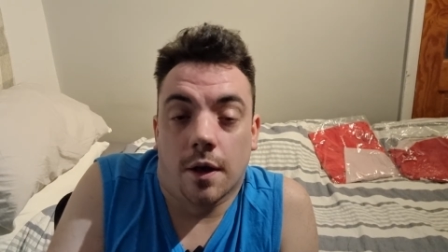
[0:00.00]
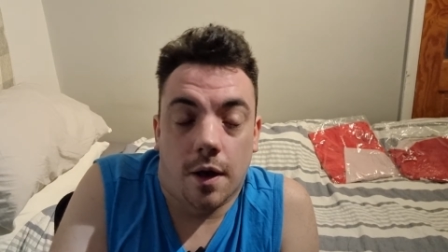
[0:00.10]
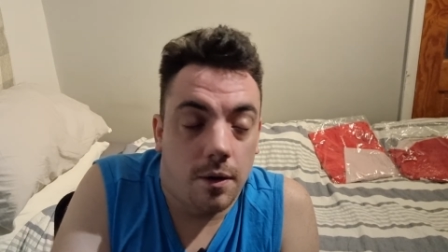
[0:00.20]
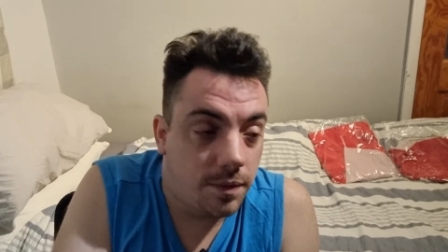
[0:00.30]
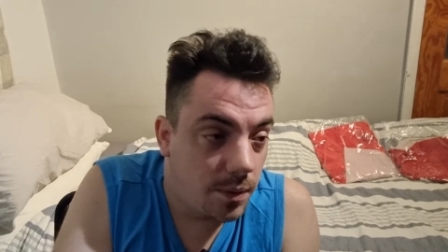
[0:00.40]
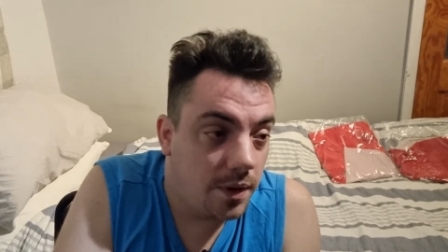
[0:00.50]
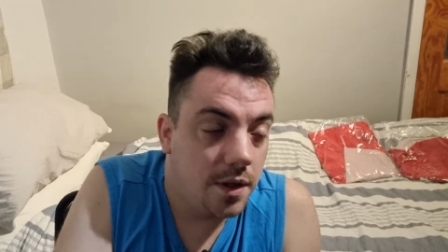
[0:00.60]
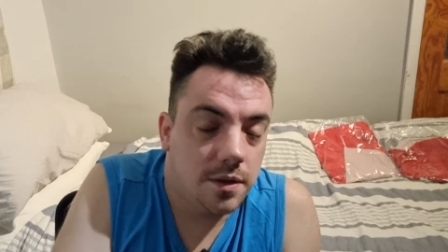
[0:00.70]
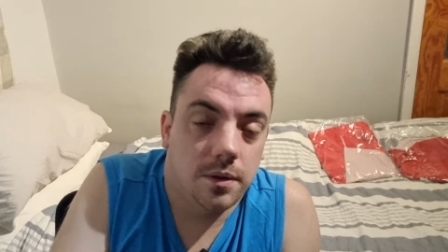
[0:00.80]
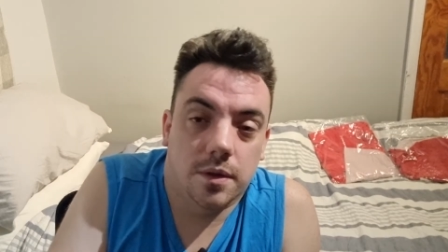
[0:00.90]
Hopefully, we can
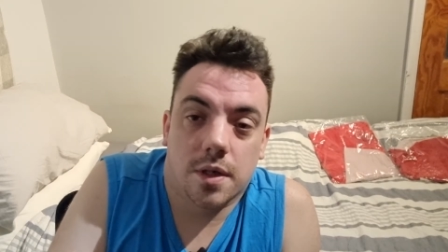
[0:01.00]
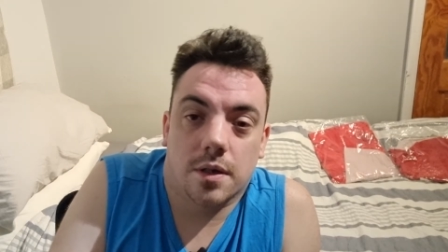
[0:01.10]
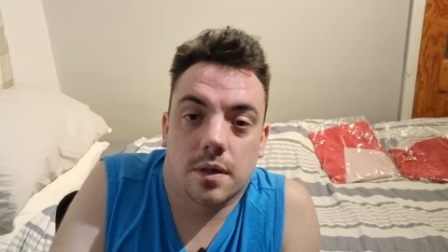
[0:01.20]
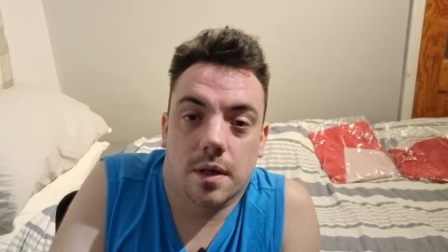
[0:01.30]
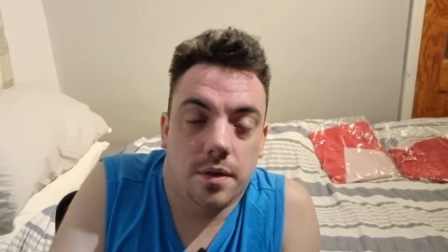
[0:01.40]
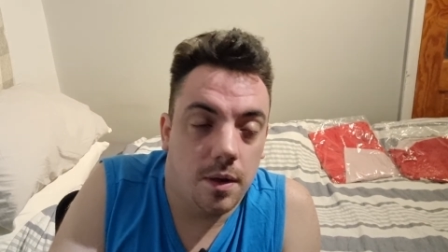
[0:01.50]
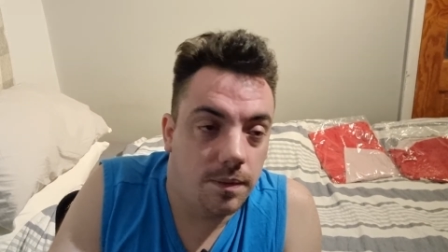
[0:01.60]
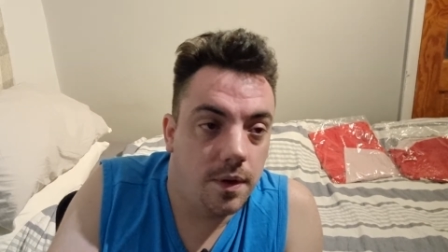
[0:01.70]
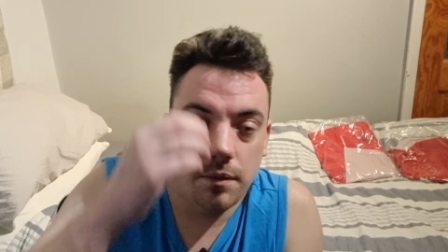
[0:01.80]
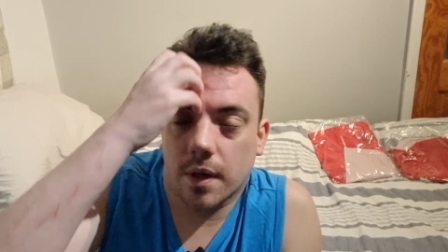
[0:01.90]
get some good touchdowns.
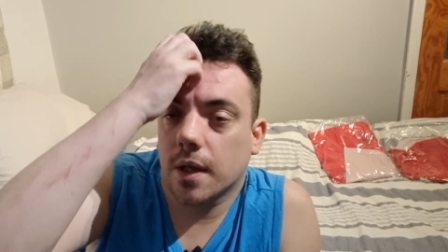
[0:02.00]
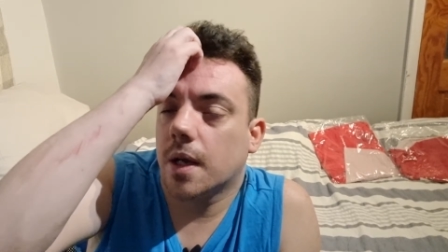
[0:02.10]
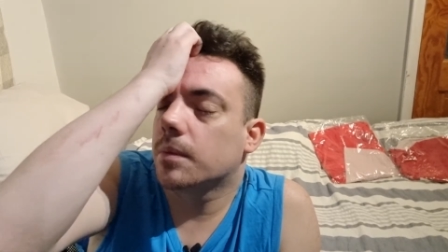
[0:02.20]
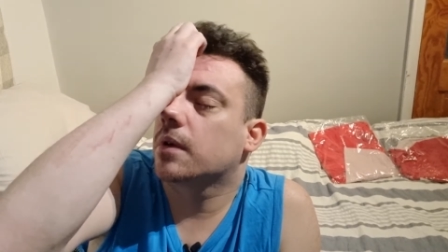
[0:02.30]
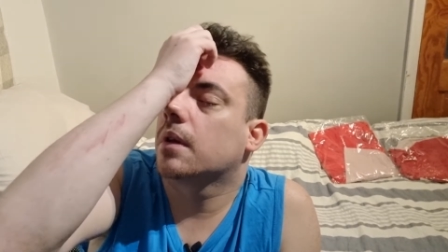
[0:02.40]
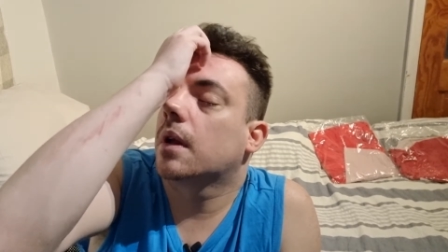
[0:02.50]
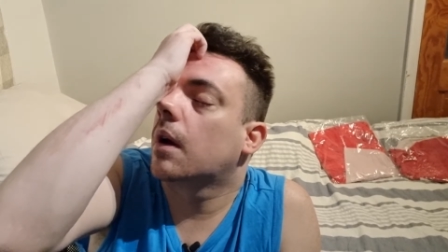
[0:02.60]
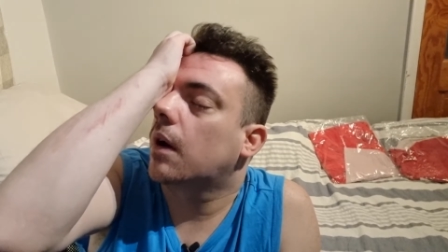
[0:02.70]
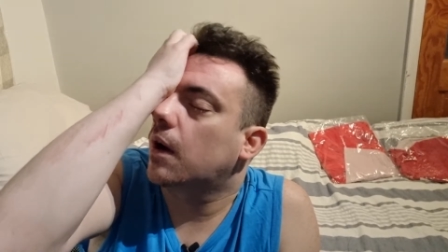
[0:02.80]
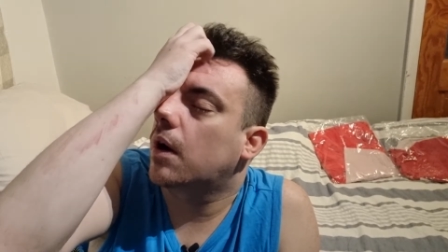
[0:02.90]
Hopefully, our running game's good, and
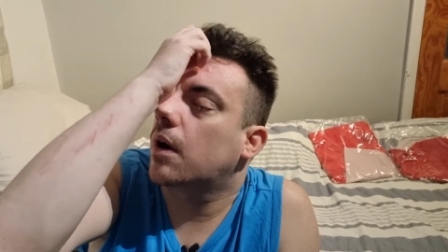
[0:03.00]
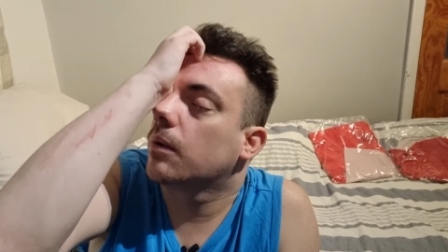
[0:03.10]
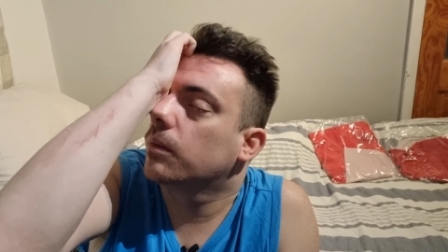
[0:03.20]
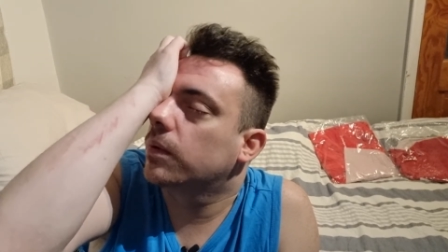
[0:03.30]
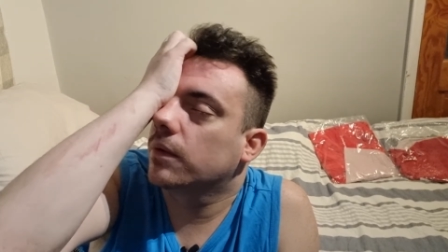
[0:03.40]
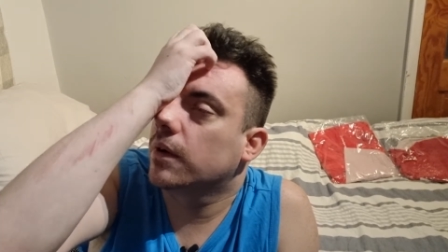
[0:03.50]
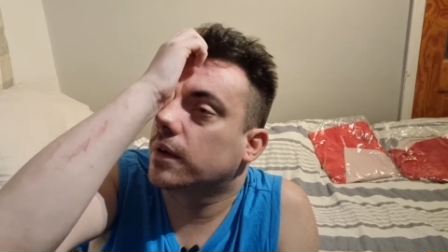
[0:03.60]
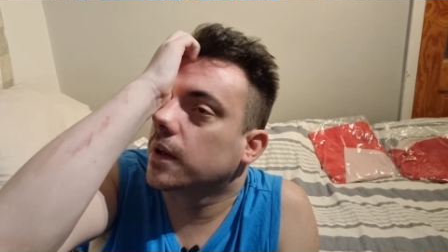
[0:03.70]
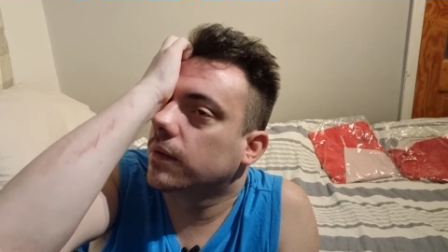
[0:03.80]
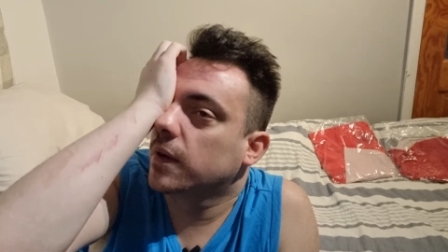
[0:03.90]
I hope our
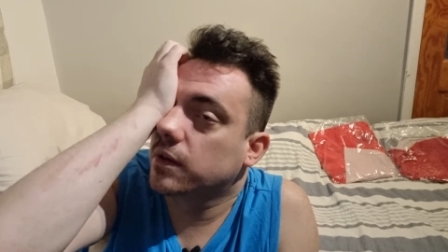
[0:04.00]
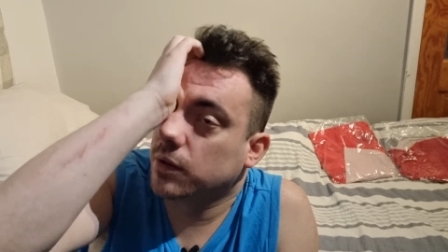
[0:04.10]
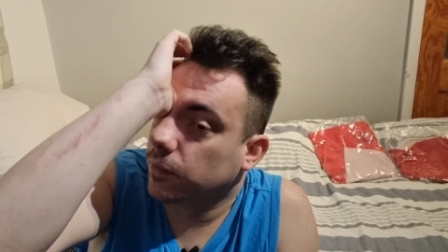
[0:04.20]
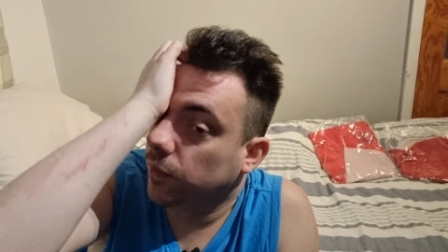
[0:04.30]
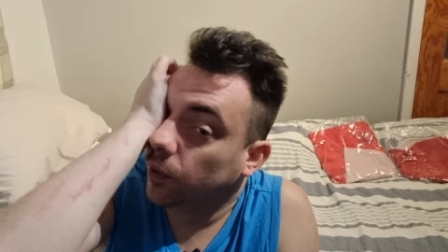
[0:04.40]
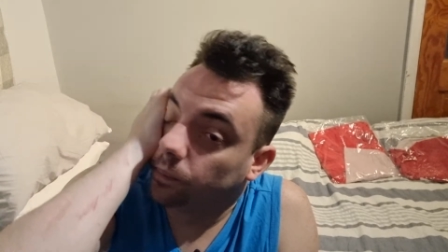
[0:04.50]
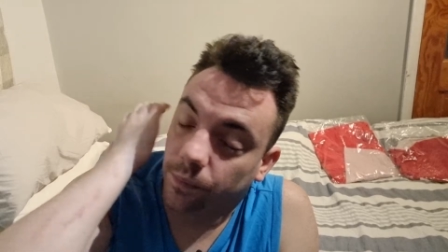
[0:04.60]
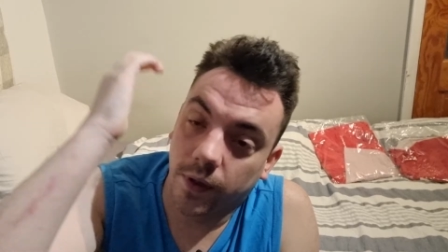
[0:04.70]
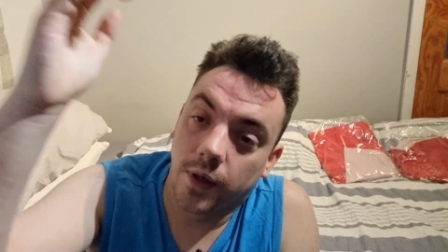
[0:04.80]
defense is on form.